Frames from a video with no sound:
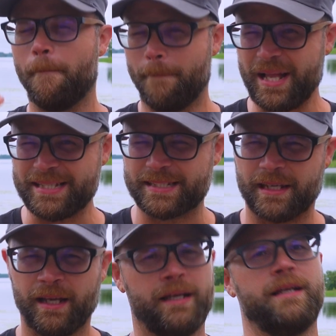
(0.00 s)

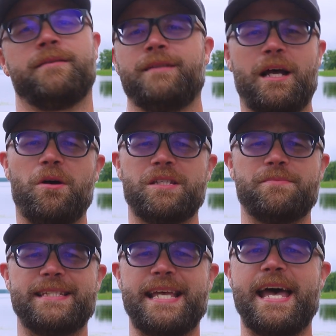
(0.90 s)
months. How
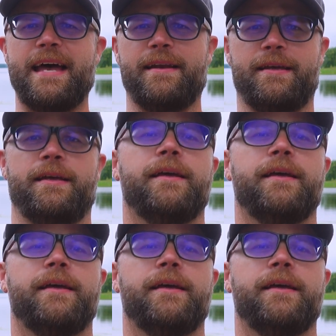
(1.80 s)
awesome is that?